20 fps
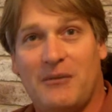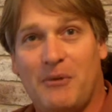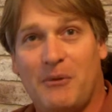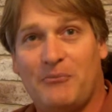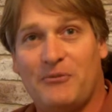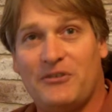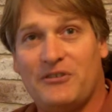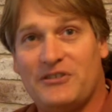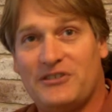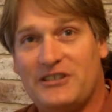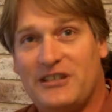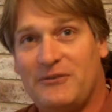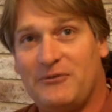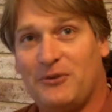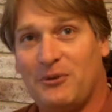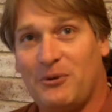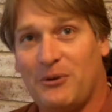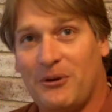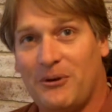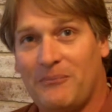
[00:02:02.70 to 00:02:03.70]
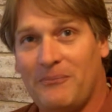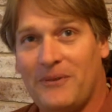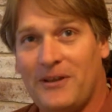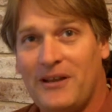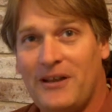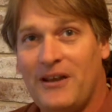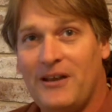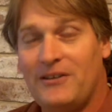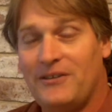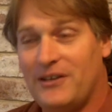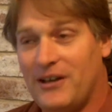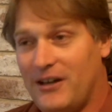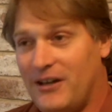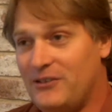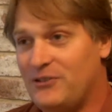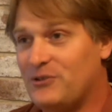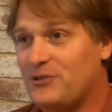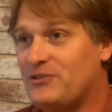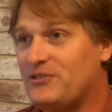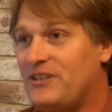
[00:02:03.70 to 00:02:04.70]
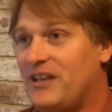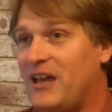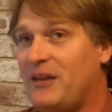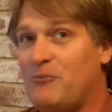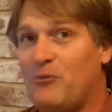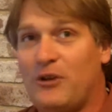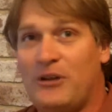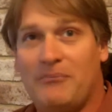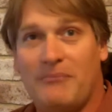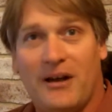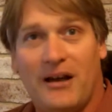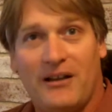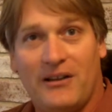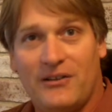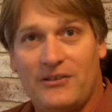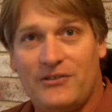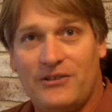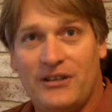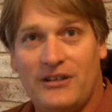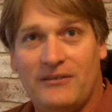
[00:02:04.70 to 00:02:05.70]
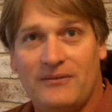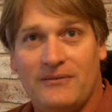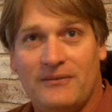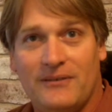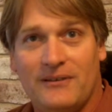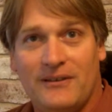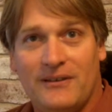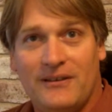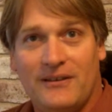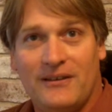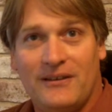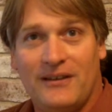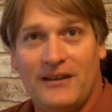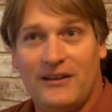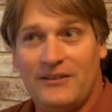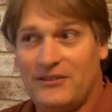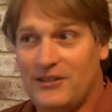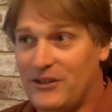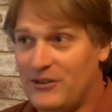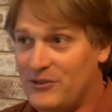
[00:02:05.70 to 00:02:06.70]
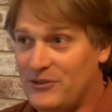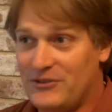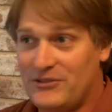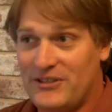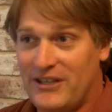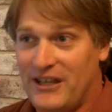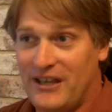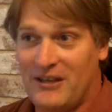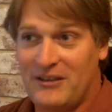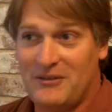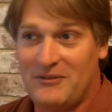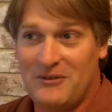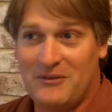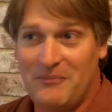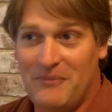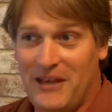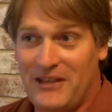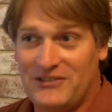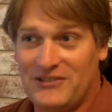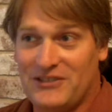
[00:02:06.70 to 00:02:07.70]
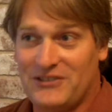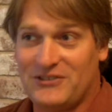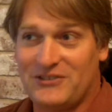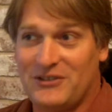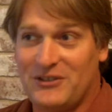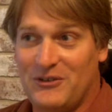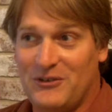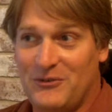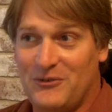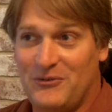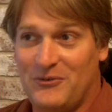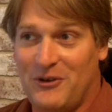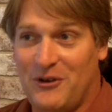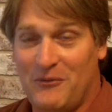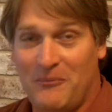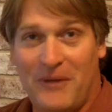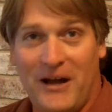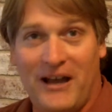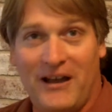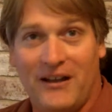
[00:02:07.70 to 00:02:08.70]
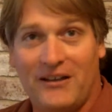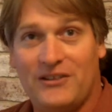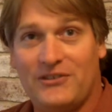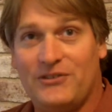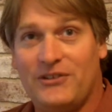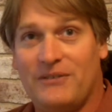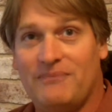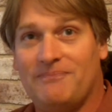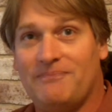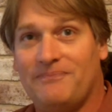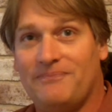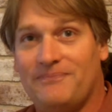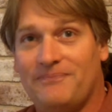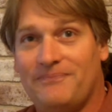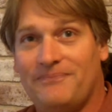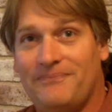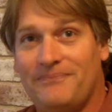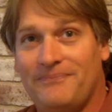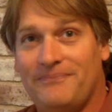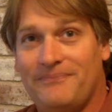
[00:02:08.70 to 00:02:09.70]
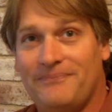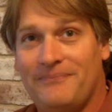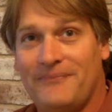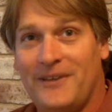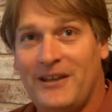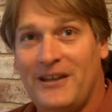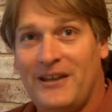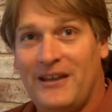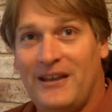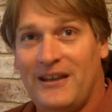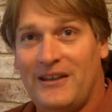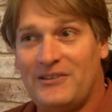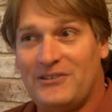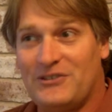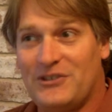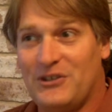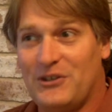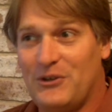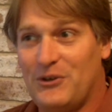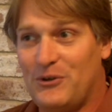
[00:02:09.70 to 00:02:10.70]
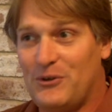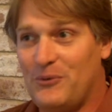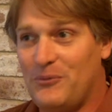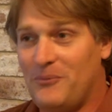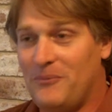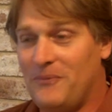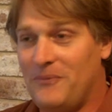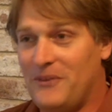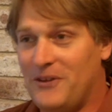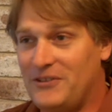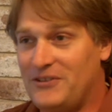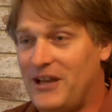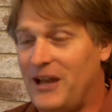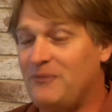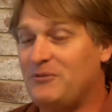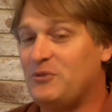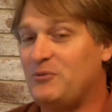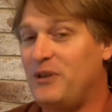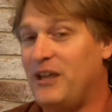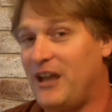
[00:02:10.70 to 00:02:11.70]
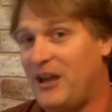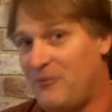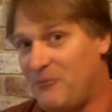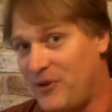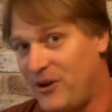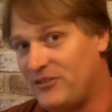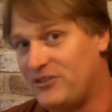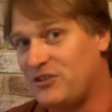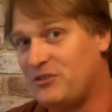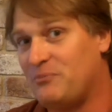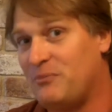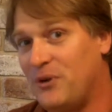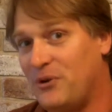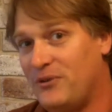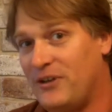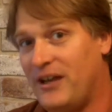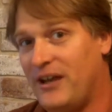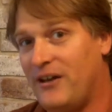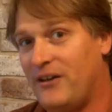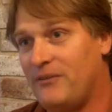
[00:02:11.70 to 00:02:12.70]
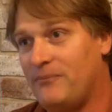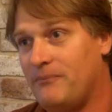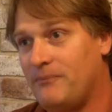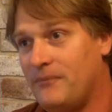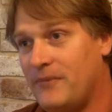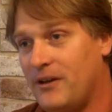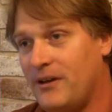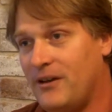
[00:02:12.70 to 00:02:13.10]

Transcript: come up from the seafloor, to understand marine biology and to understand the basics of biology. And so the times that we have brought this boat down,